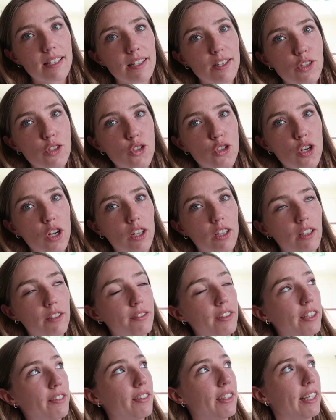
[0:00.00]
is the struggle
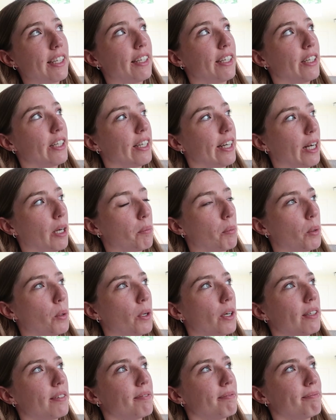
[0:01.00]
of living near an
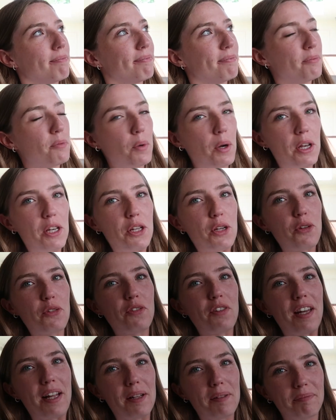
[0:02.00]
airport when you
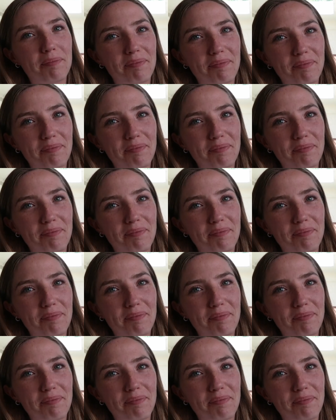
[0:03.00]
film.